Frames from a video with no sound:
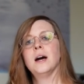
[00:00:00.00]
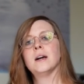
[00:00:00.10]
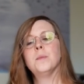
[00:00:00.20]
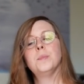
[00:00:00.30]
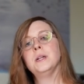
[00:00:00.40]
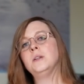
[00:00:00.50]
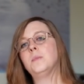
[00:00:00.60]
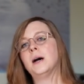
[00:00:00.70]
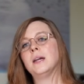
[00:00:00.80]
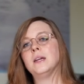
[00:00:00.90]
accompanied
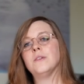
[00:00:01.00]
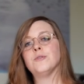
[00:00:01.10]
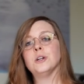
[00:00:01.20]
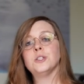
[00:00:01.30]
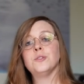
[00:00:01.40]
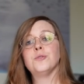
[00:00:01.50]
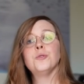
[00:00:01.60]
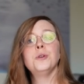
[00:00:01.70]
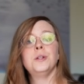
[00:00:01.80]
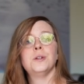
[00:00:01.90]
by a fresh and
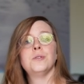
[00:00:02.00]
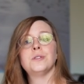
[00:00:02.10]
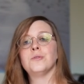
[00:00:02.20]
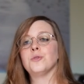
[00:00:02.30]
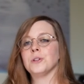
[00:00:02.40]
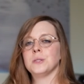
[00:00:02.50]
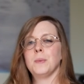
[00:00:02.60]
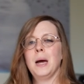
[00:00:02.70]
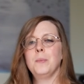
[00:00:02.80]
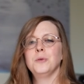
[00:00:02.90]
fruity notes of crisp
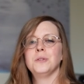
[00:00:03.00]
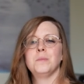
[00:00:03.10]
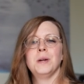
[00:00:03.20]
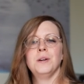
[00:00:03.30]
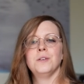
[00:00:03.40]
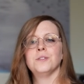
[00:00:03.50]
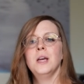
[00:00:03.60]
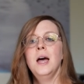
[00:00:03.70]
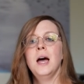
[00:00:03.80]
apples and pears,